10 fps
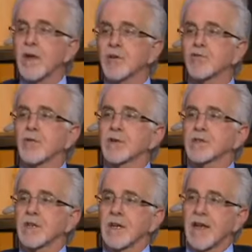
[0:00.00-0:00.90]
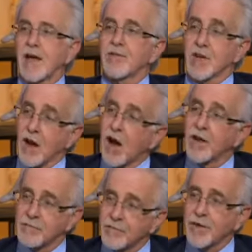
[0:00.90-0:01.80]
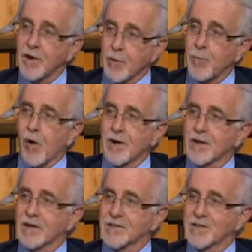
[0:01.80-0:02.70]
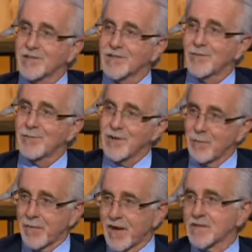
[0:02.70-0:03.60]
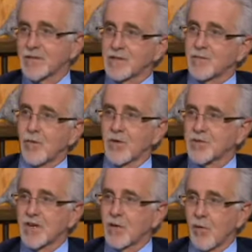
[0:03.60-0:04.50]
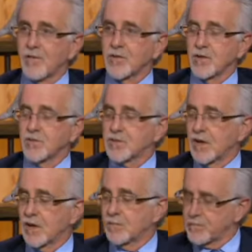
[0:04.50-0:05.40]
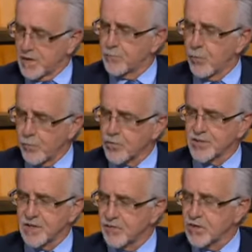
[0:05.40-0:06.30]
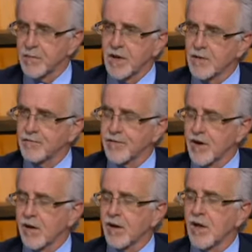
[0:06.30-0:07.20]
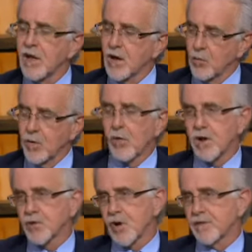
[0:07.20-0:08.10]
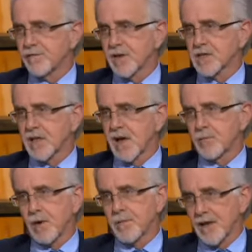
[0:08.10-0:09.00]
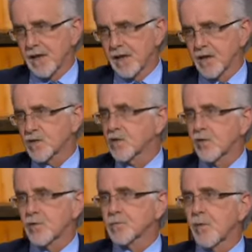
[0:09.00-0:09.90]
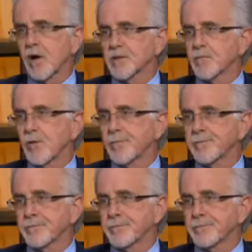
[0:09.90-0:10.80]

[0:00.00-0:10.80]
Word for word: interest in having an unfair parking system be the basis for our city revenues, and mm-hmm. people perceive it to be unfair. We want to try to fix that by making it as clear as possible. Mm.